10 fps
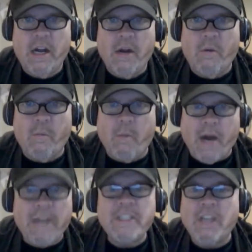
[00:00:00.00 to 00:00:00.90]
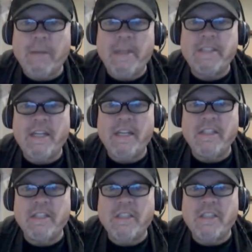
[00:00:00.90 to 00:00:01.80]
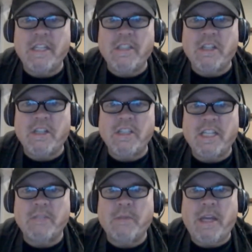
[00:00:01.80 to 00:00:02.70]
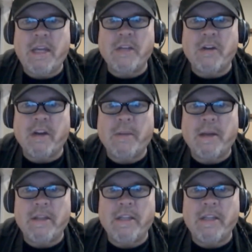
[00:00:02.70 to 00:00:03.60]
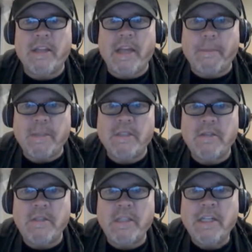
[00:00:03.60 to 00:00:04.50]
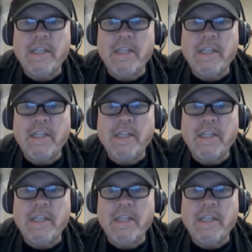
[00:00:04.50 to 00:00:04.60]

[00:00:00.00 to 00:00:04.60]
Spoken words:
why Starbase 80 is cursed as we talk about the episode.